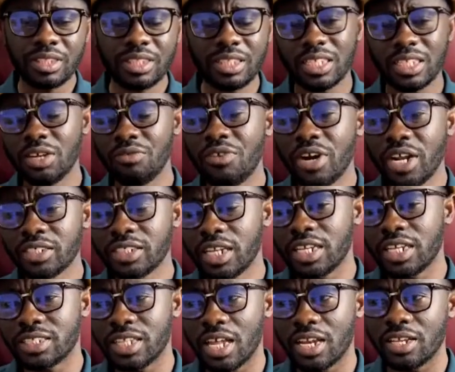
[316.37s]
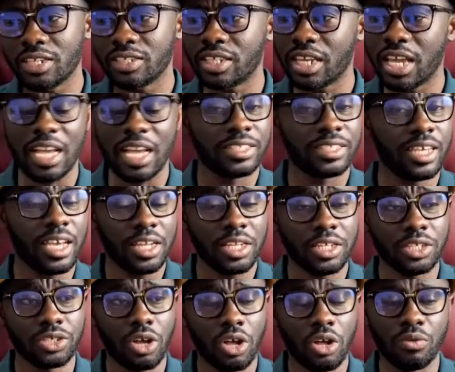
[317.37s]
The reason is that, you see, I say this
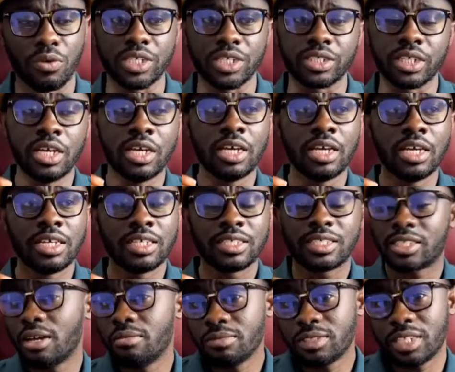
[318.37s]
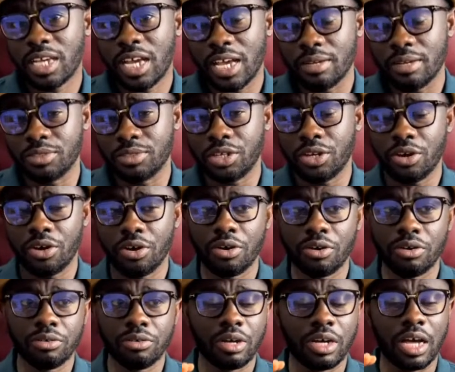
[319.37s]
always, sometimes, you
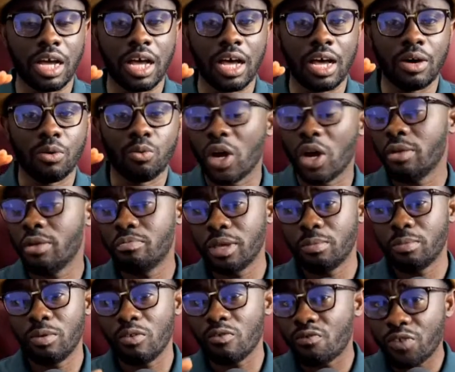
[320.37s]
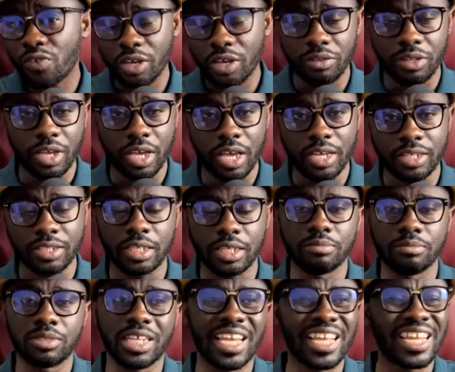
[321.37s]
know, Uh, when people fail the
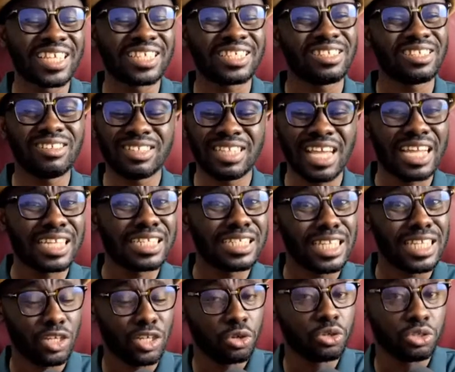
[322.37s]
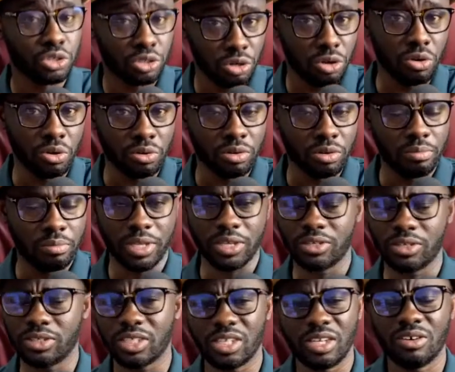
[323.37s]
exams, it is not that they don't know,
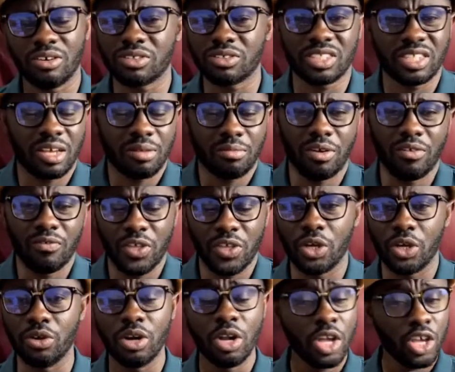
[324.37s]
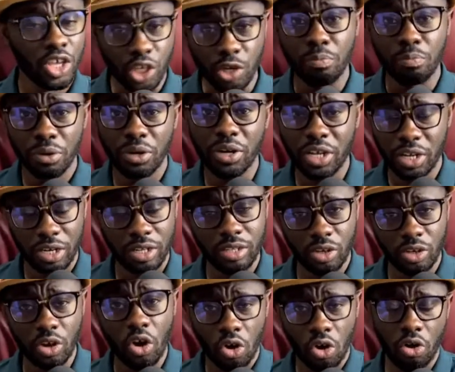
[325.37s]
because, you know, some of you, you put in
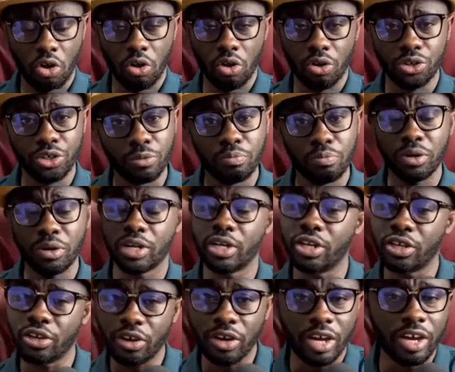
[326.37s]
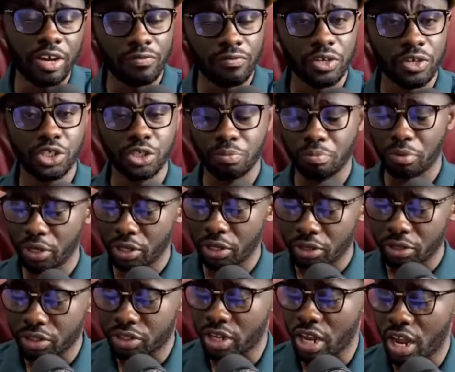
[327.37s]
your all, you put in your effort, you put in your
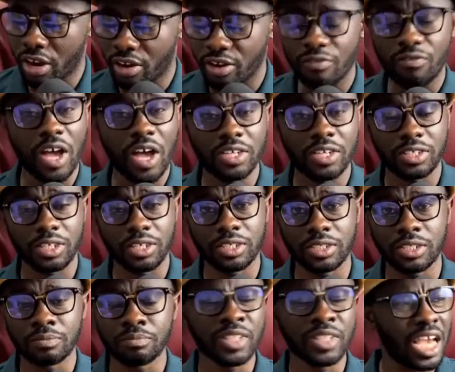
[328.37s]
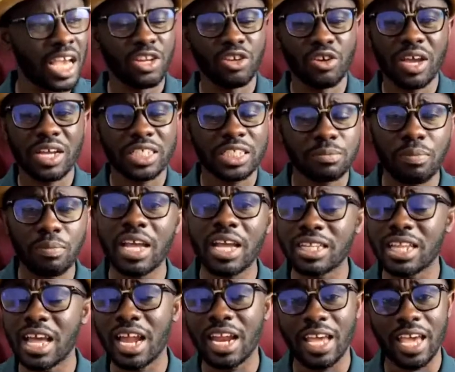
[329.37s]
sacrifices, and you expect
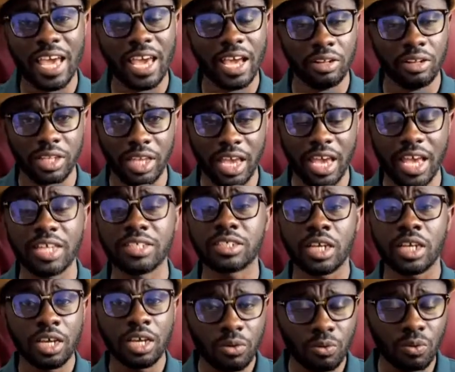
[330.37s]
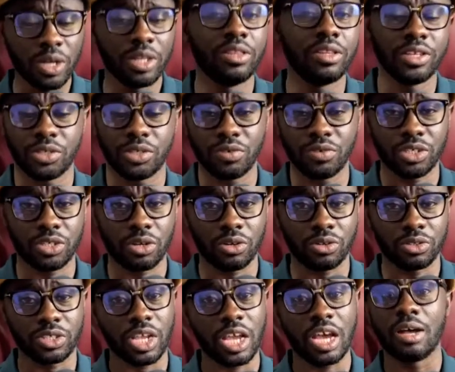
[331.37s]
that, hell yes, when these
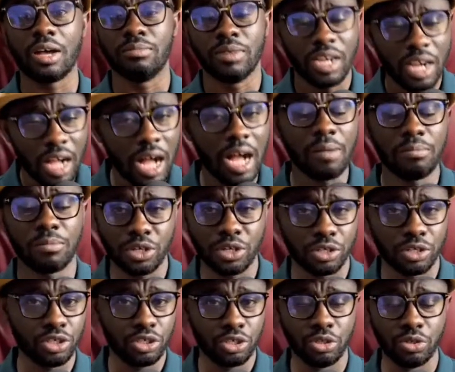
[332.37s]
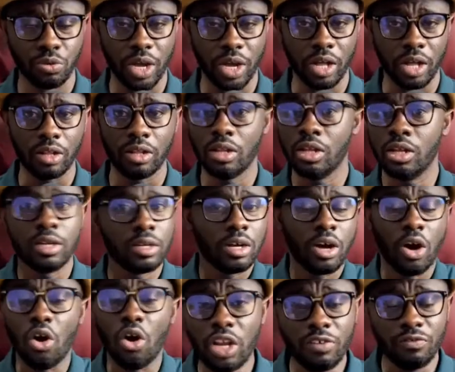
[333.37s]
results come, I'm going to do well,
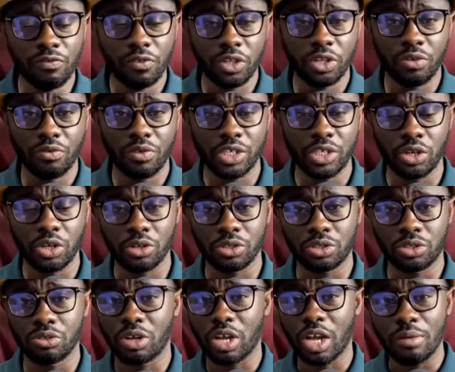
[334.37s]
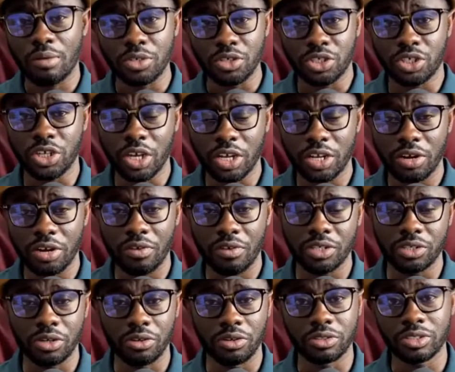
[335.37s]
only for the results to come. You check the
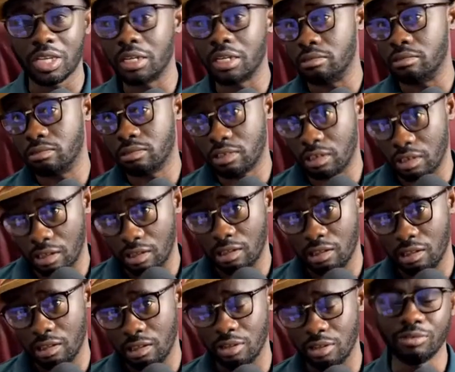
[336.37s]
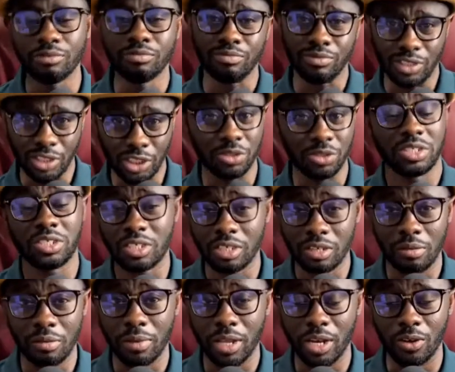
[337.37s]
results and, uh-oh, you're still
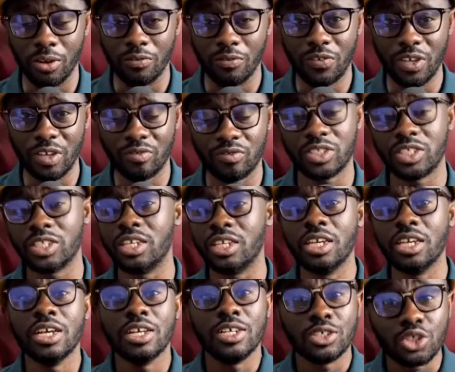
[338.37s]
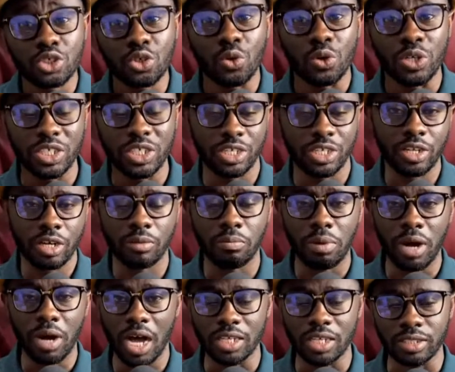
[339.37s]
below fifty, so you did not
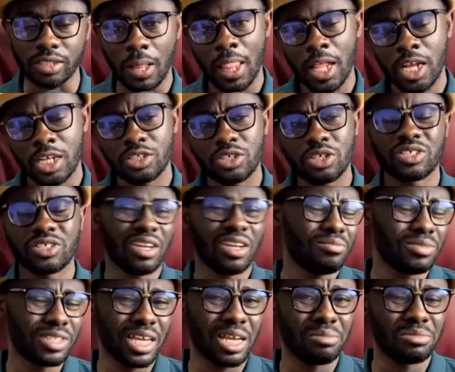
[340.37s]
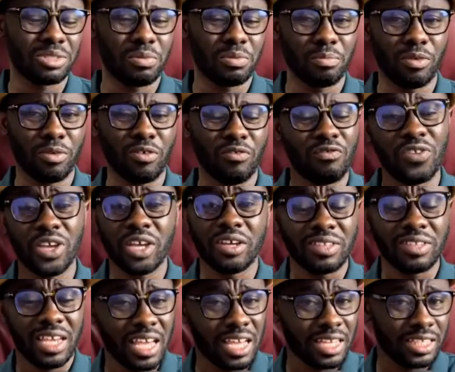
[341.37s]
pass. So sometimes people fail
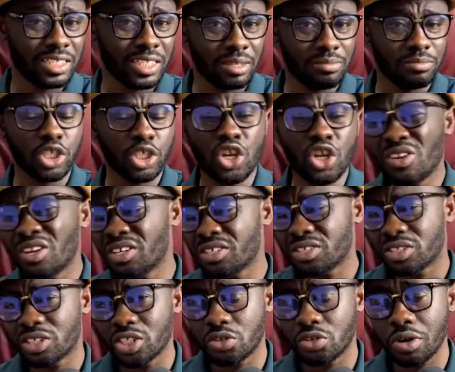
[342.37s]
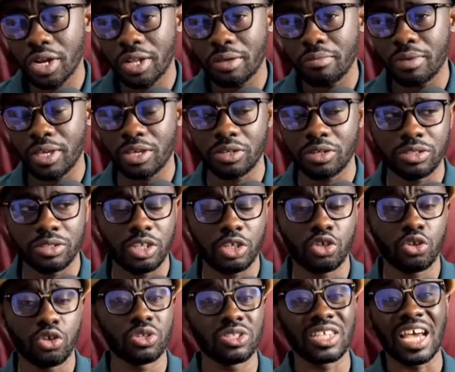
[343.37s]
the exams, not necessarily because they
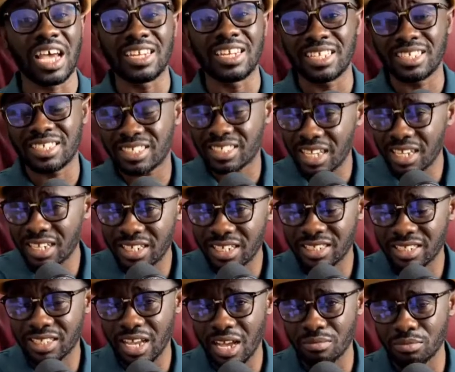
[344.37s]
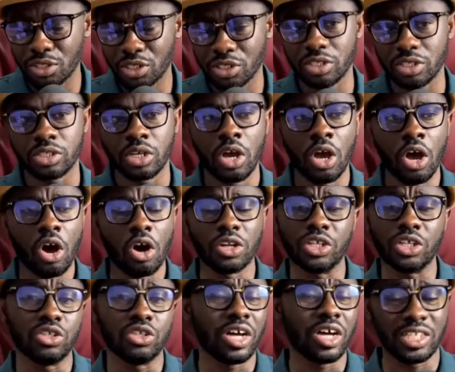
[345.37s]
don't understand the subject, or they
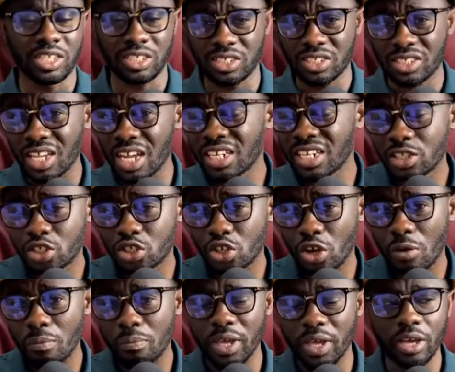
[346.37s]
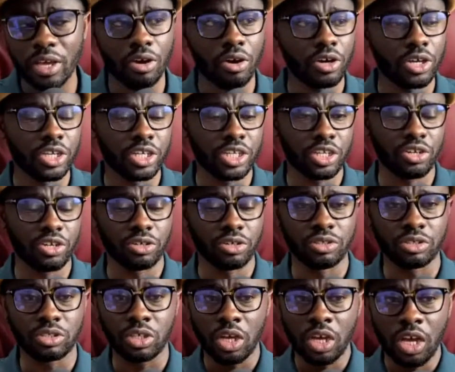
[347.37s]
don't understand the topic, or they
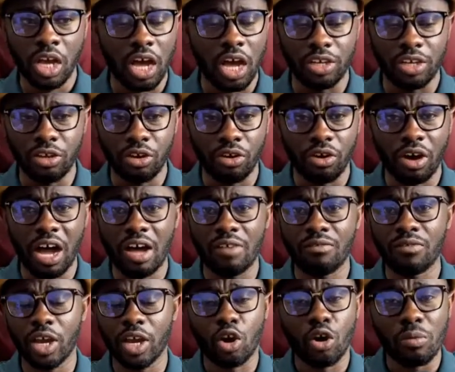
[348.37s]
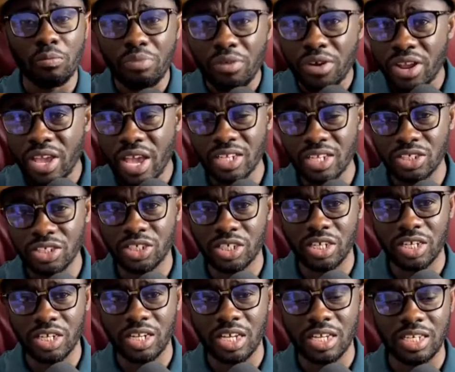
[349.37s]
don't, uh, you know, have a
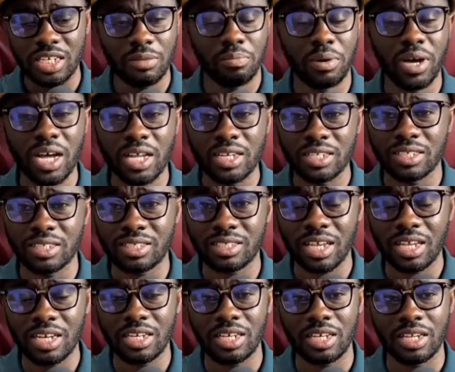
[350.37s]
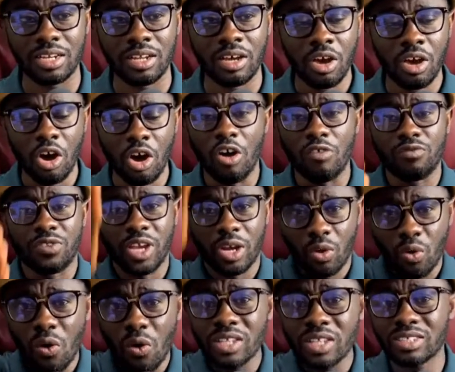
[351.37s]
comprehension, a deeper understanding of the
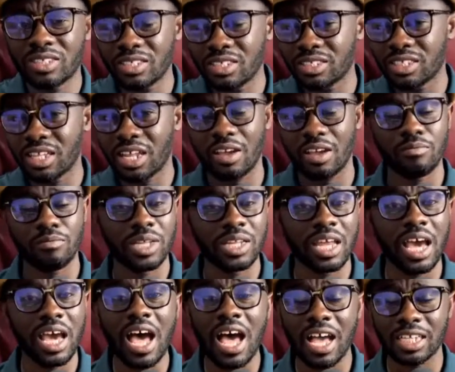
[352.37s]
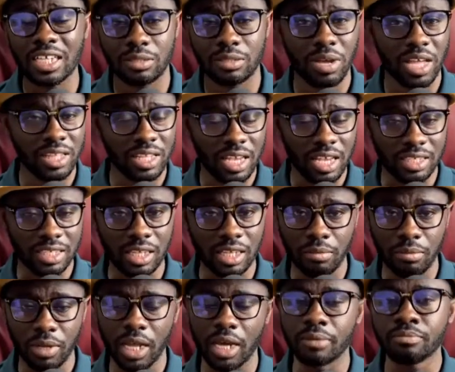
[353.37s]
questions that have been asked by the
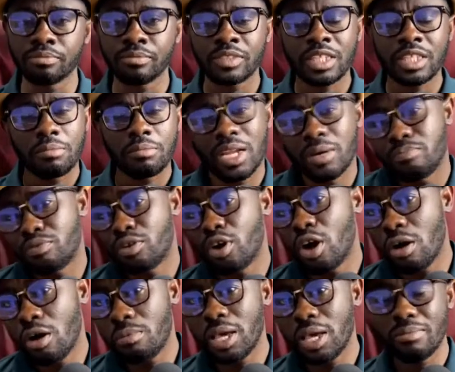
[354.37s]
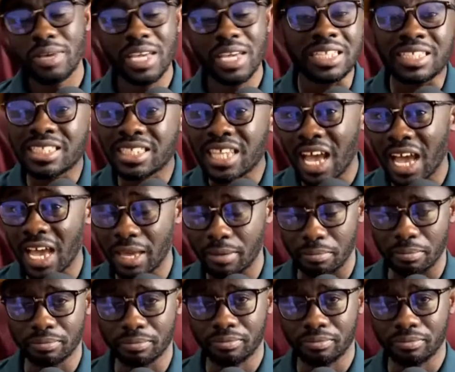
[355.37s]
examiner. But the problem is time.